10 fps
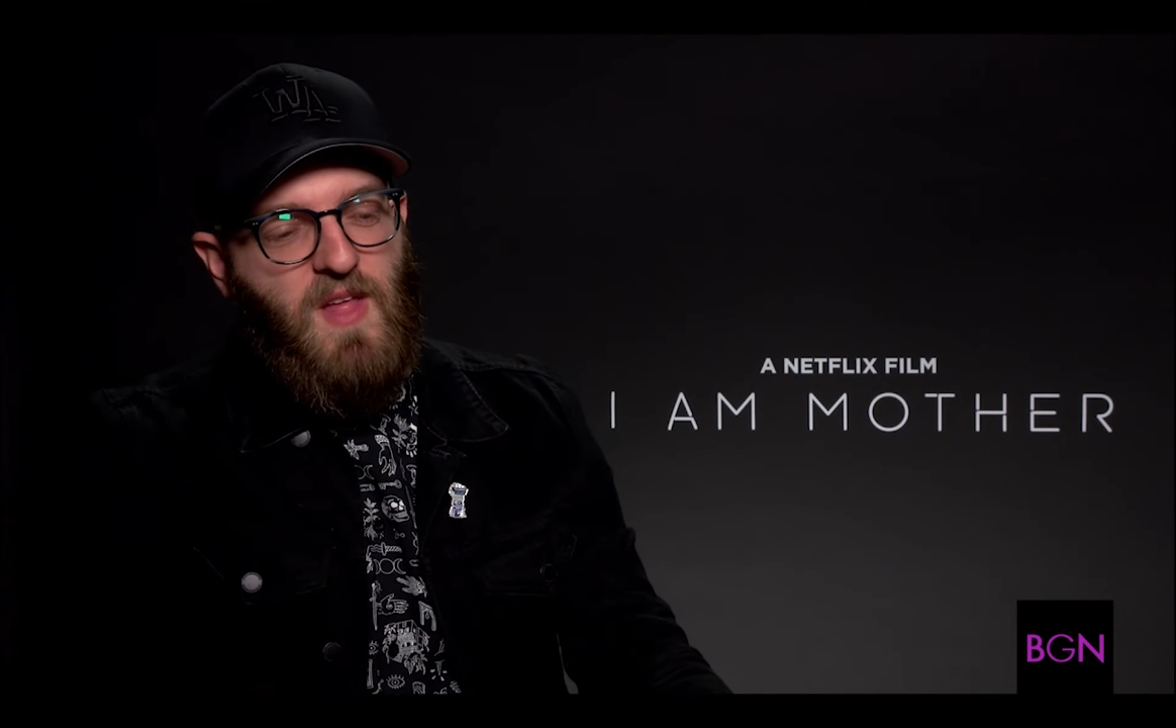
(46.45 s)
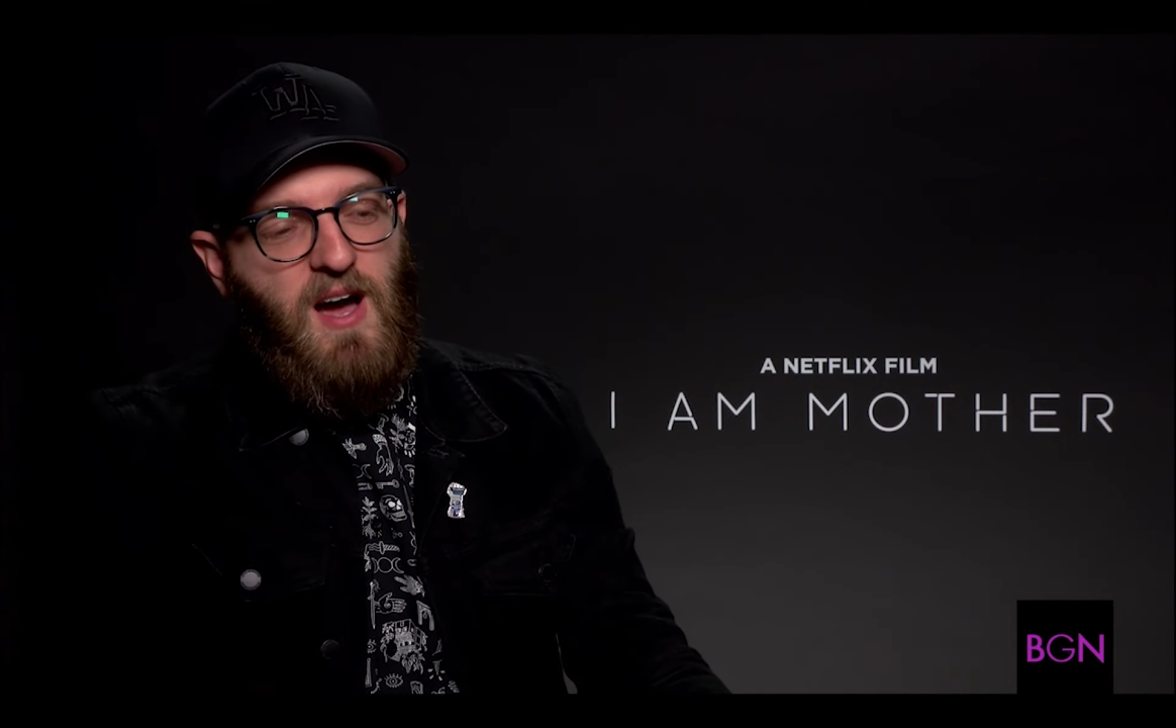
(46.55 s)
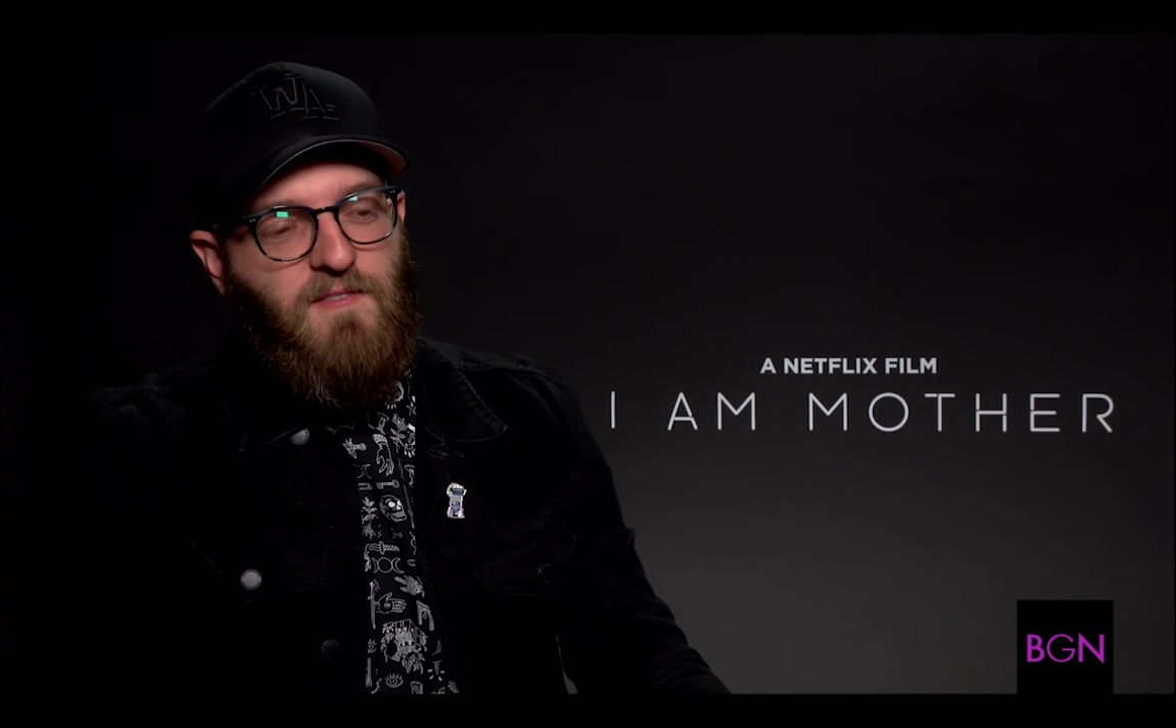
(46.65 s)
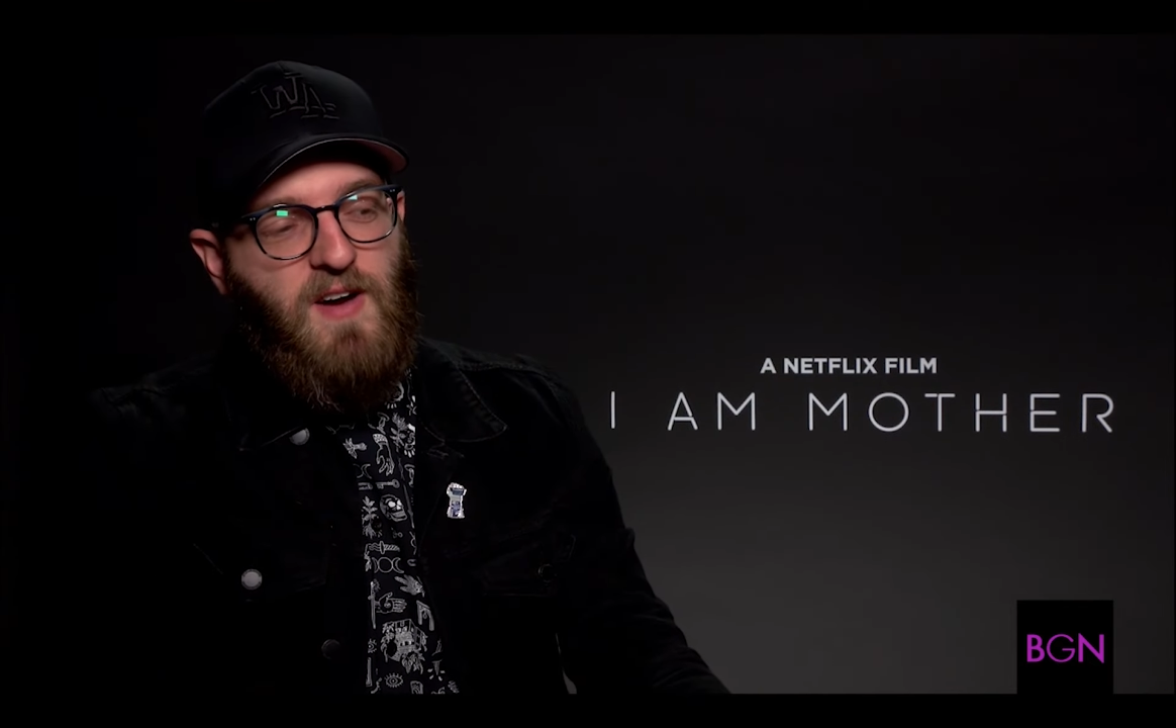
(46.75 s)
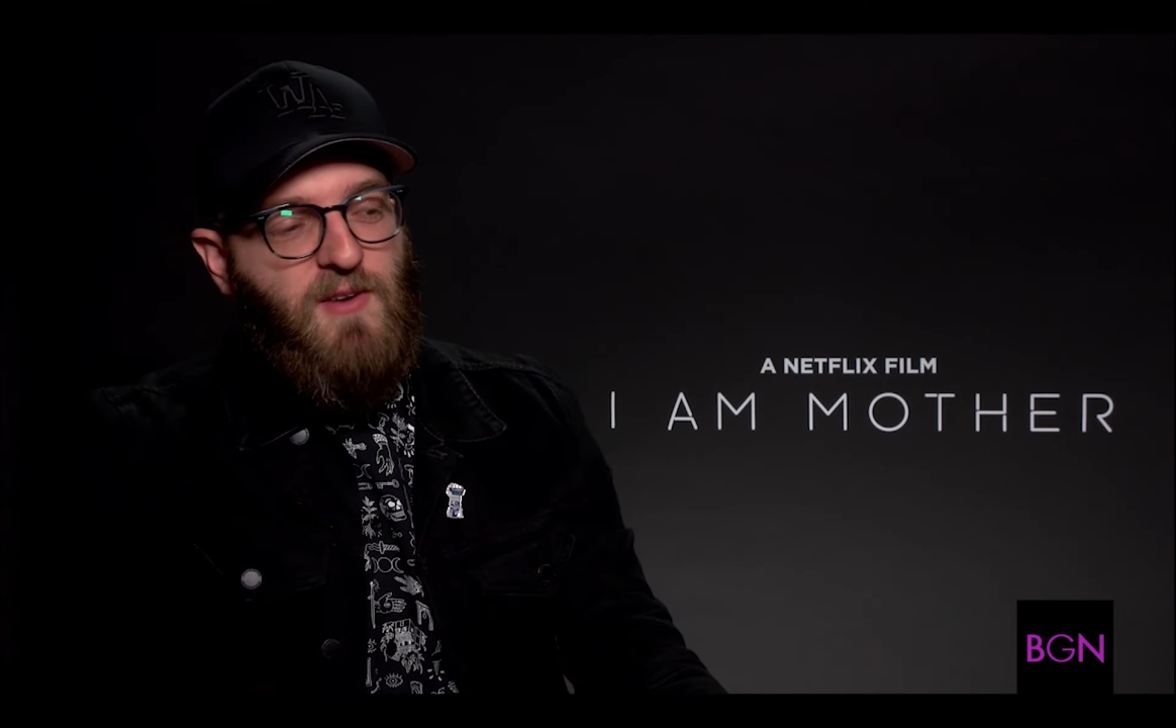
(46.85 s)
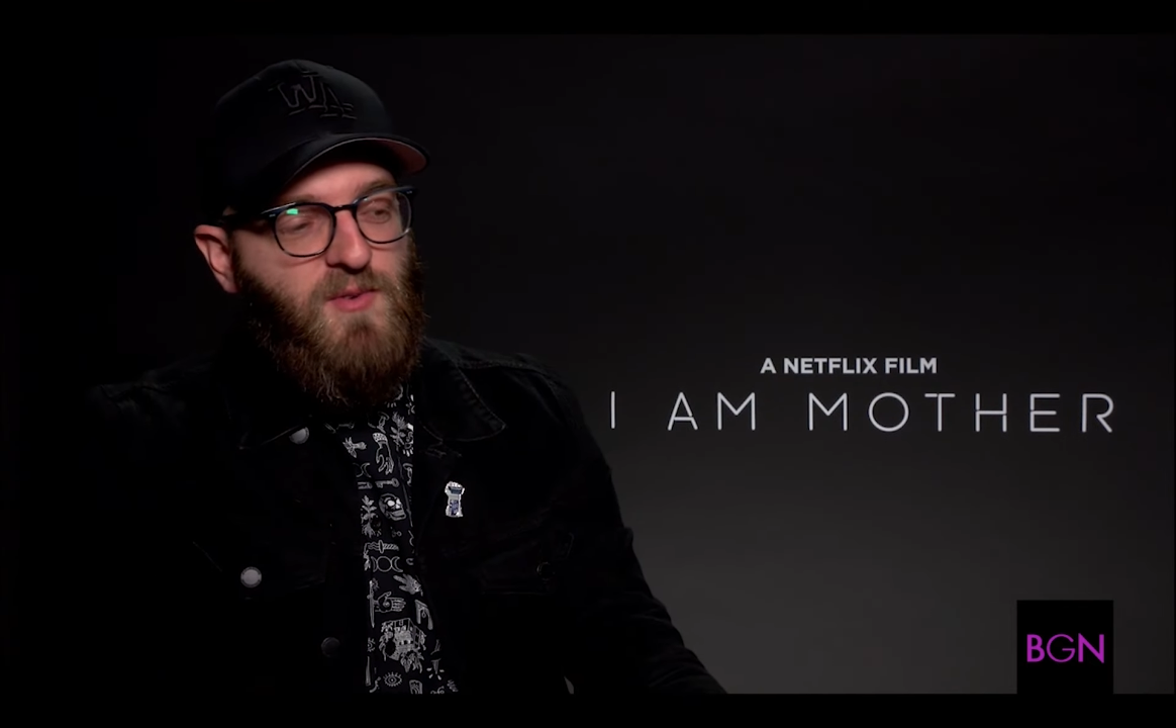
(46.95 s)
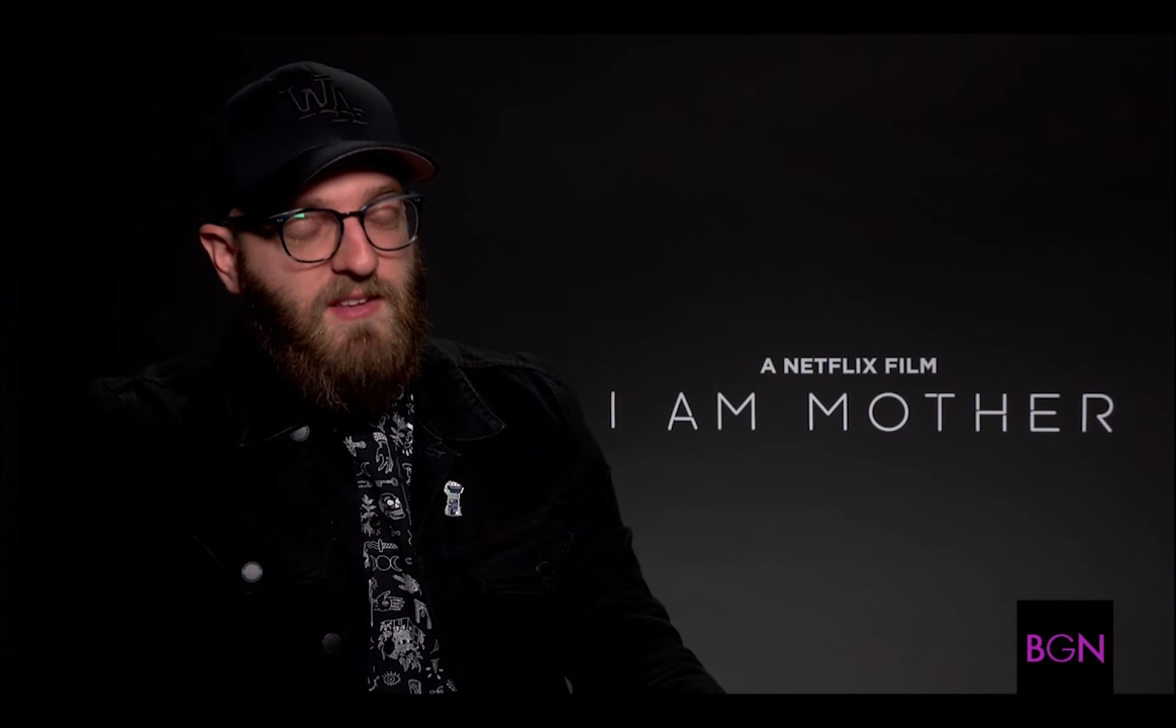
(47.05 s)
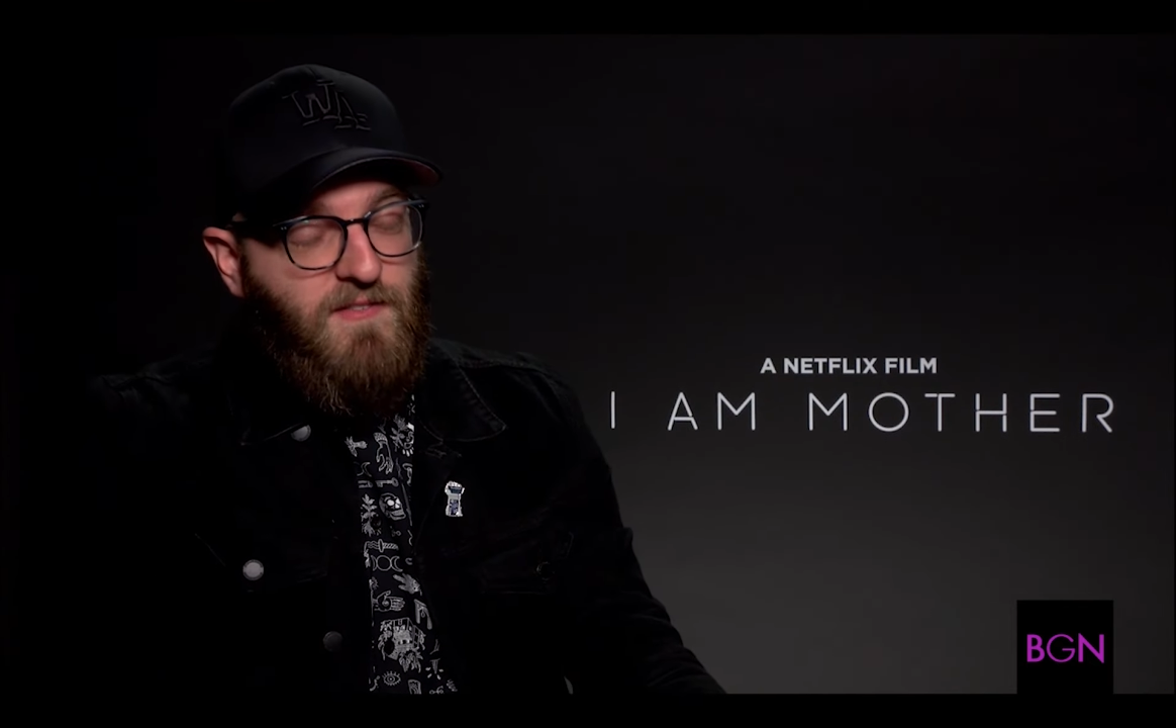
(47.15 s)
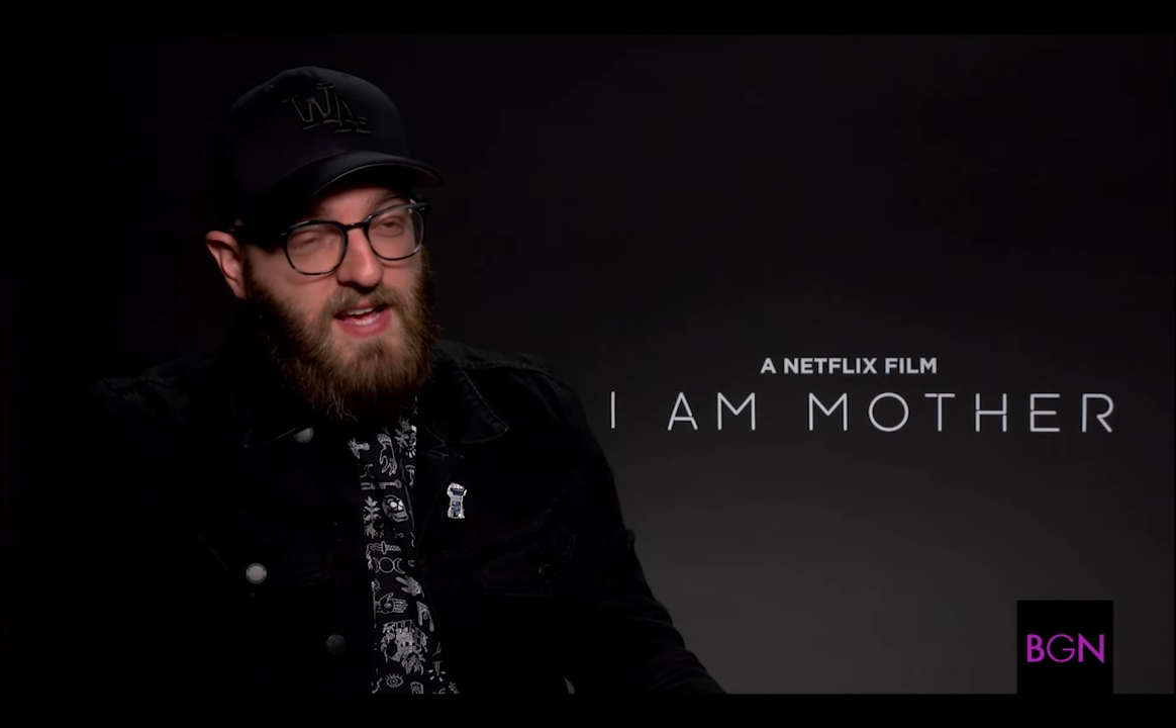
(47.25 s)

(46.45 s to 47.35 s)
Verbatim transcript: that I find really